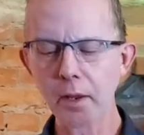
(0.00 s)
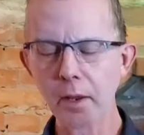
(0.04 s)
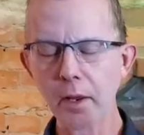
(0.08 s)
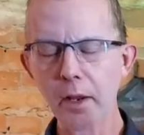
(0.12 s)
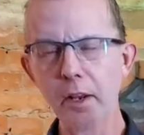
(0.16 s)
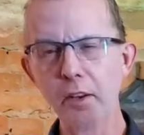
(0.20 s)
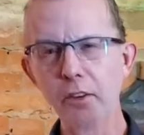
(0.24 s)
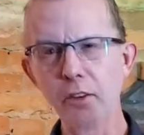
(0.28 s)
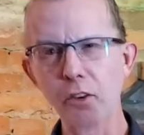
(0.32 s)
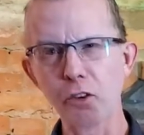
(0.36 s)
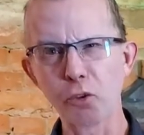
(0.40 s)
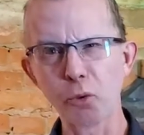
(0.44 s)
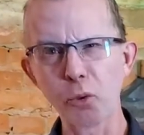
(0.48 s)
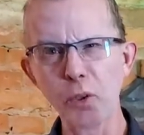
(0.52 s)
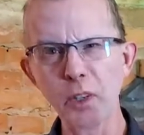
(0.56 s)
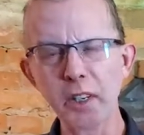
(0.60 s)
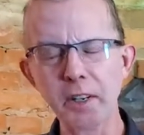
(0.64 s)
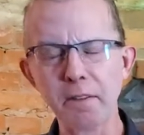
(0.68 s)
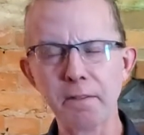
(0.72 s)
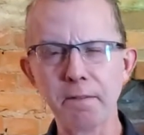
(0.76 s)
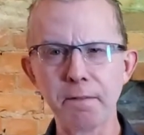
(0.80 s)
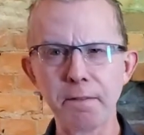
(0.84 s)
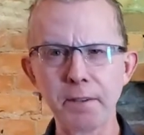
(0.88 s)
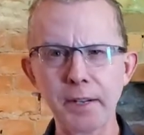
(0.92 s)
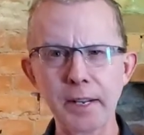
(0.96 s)
is it's really
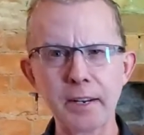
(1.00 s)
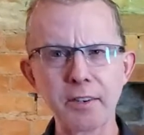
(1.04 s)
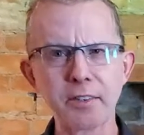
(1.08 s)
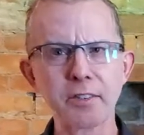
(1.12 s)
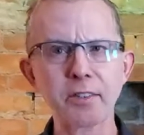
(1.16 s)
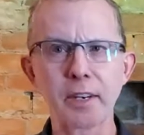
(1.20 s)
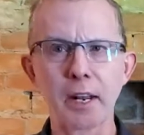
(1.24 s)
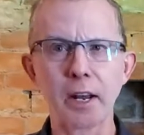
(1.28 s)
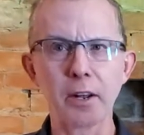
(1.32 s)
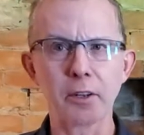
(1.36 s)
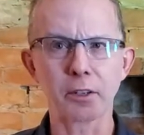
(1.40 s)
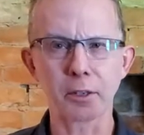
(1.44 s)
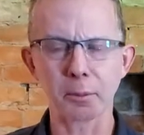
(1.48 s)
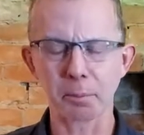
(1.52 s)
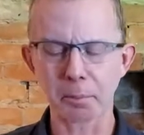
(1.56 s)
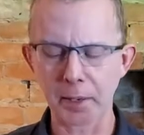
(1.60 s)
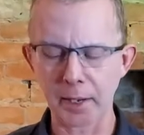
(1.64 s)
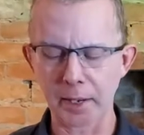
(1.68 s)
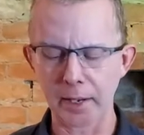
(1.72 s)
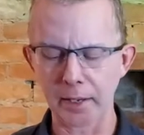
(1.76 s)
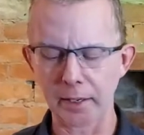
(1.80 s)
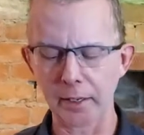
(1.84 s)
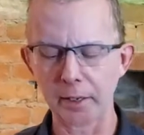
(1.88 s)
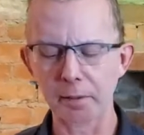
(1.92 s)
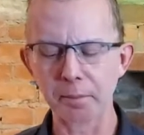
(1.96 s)
fleshed out the
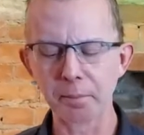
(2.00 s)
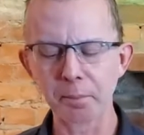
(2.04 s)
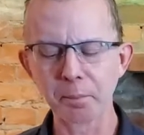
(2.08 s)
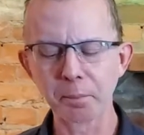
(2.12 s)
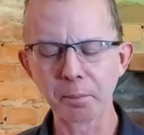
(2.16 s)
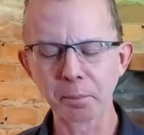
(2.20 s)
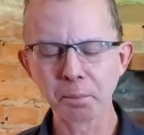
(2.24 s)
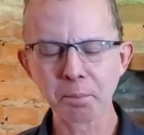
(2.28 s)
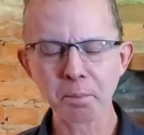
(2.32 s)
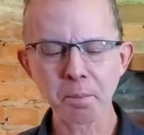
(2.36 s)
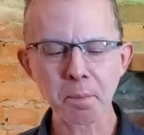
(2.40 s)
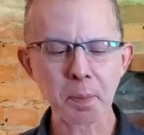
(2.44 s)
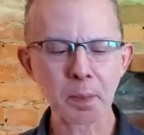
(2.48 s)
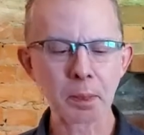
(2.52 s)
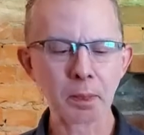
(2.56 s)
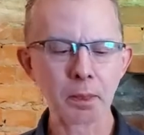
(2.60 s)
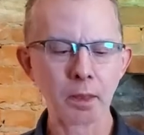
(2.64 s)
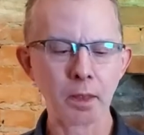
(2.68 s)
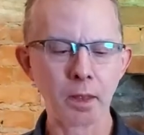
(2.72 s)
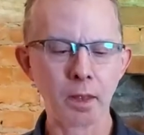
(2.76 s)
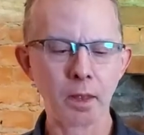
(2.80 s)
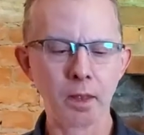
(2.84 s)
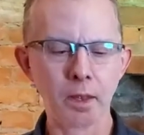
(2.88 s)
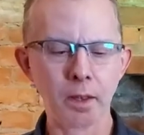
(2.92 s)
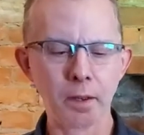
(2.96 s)
palate.
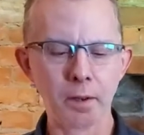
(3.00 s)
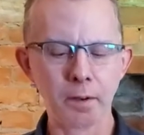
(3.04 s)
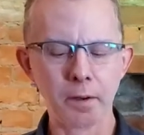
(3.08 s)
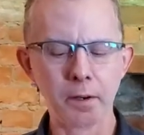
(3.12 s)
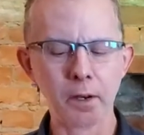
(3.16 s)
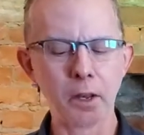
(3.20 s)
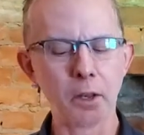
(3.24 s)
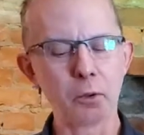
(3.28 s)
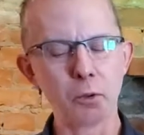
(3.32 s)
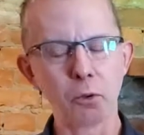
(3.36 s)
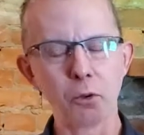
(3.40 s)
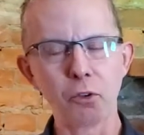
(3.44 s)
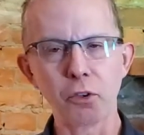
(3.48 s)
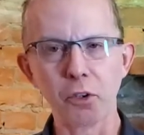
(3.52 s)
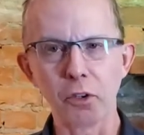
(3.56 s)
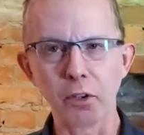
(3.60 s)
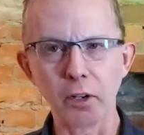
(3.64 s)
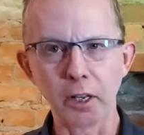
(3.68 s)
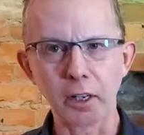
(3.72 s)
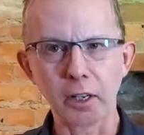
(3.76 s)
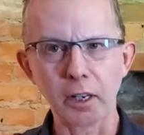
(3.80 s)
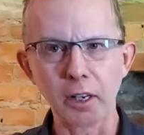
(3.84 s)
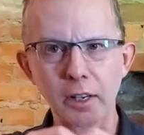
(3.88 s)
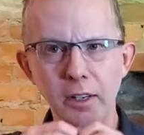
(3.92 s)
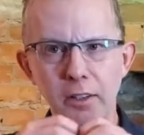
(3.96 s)
In other words, it
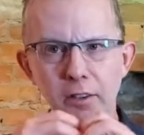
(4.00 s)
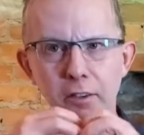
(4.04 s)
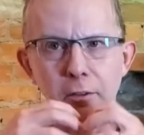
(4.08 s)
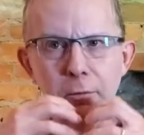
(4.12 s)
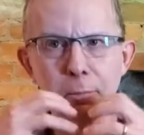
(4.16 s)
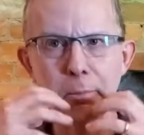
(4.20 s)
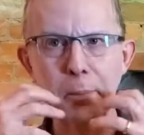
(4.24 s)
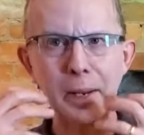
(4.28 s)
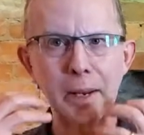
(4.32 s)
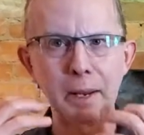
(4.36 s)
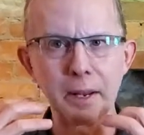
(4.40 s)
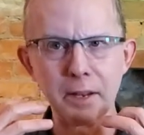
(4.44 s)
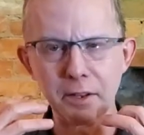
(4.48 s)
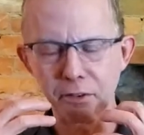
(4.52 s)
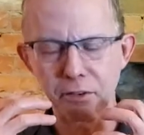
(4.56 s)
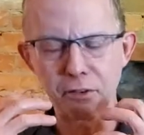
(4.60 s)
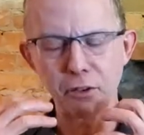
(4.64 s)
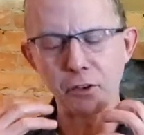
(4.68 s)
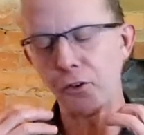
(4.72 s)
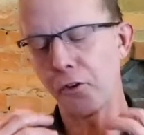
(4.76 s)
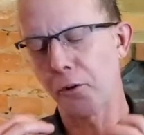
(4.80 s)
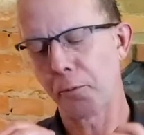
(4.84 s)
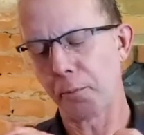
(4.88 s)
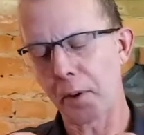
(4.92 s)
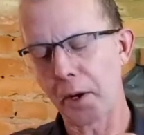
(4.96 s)
expands in
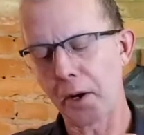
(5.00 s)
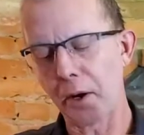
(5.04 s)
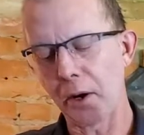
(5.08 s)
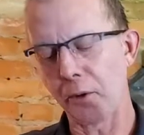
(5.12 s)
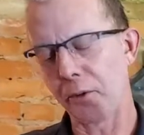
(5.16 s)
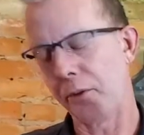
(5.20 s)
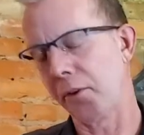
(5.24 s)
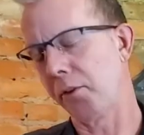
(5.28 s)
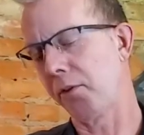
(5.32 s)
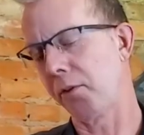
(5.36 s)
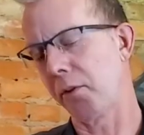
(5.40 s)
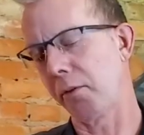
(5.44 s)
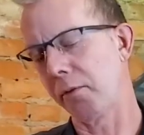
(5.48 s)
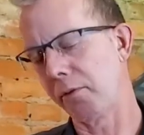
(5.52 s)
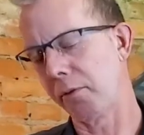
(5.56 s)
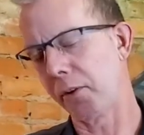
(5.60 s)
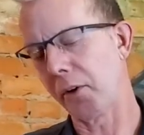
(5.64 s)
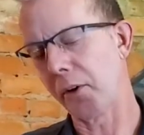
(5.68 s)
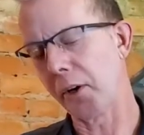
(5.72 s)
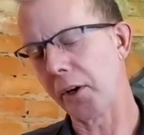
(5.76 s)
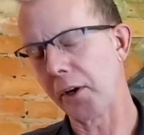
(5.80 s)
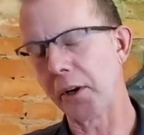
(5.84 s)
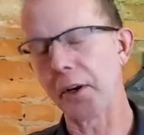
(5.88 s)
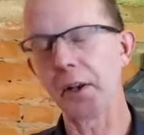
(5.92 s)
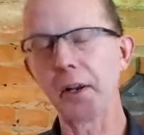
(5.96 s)
your mouth. It's a
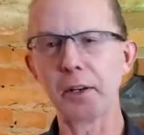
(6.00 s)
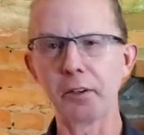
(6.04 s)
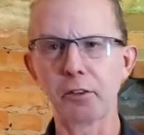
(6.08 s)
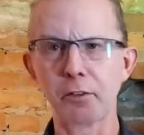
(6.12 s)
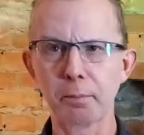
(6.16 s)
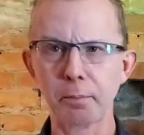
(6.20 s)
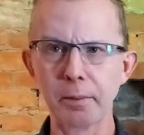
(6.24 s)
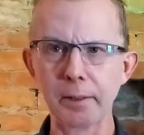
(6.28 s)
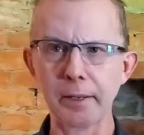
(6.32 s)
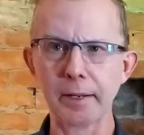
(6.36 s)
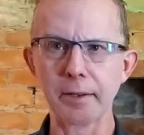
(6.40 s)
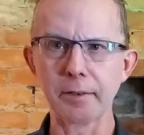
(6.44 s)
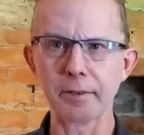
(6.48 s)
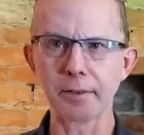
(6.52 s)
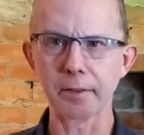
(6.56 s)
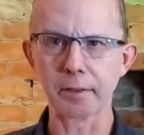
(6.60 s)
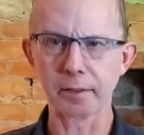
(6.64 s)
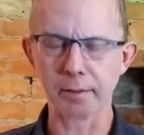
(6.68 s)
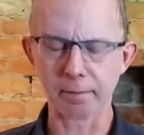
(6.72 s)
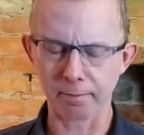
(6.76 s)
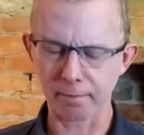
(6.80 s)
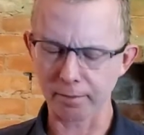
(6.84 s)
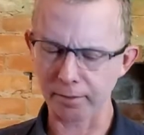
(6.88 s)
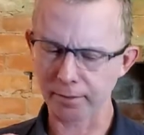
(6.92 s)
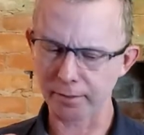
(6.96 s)
very nice, pleasant
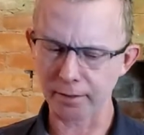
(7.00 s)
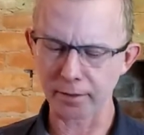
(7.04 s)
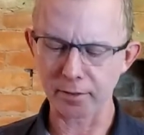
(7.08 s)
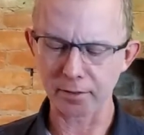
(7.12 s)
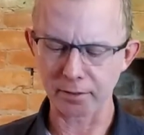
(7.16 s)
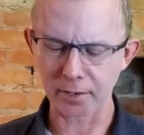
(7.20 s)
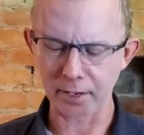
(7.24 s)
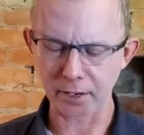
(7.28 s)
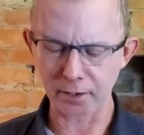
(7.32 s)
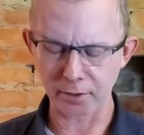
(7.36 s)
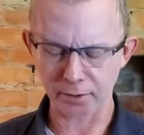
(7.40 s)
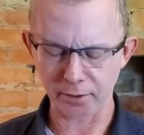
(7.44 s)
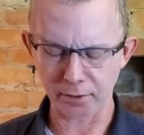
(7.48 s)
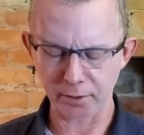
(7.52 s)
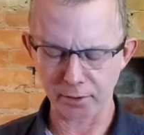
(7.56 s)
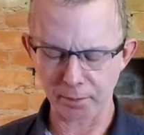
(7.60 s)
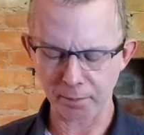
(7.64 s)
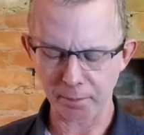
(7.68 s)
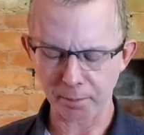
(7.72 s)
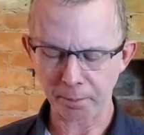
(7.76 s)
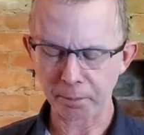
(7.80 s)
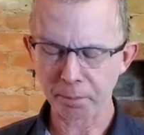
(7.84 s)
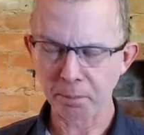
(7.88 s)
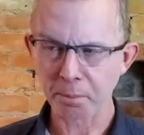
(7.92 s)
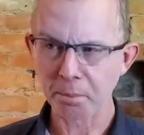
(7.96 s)
sensation.
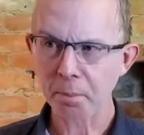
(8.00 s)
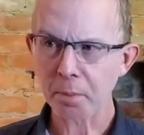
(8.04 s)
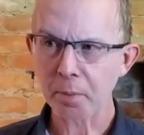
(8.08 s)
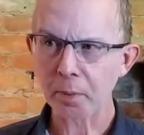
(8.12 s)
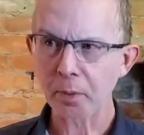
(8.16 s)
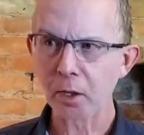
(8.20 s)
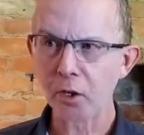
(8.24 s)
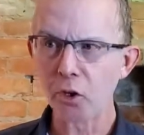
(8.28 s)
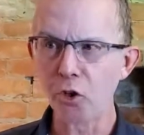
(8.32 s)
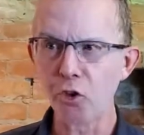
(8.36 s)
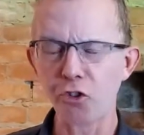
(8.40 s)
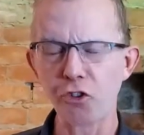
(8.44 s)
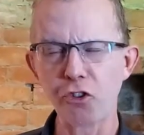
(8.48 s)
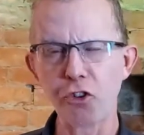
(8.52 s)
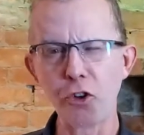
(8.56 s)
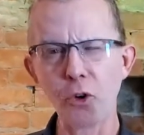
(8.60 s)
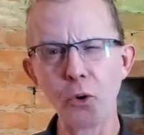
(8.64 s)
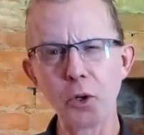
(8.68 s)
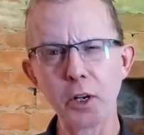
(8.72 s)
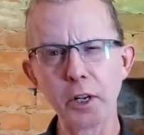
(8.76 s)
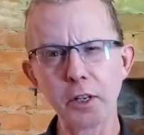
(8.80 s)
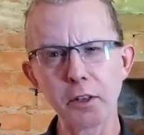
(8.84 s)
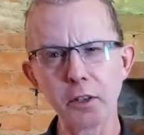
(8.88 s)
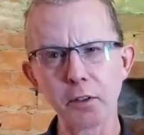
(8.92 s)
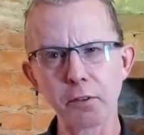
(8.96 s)
You still
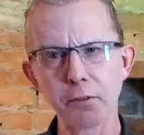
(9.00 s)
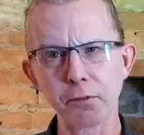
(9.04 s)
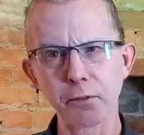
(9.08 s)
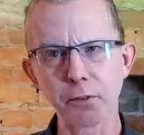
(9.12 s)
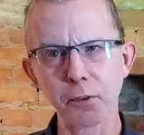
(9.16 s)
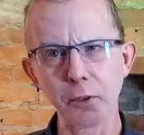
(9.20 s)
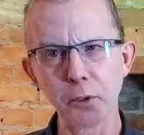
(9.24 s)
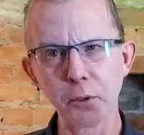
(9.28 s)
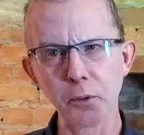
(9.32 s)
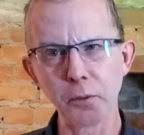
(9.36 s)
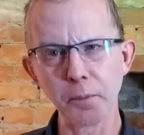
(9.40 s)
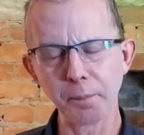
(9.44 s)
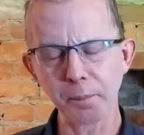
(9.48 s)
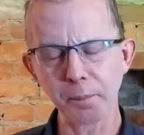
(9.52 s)
get the fruit.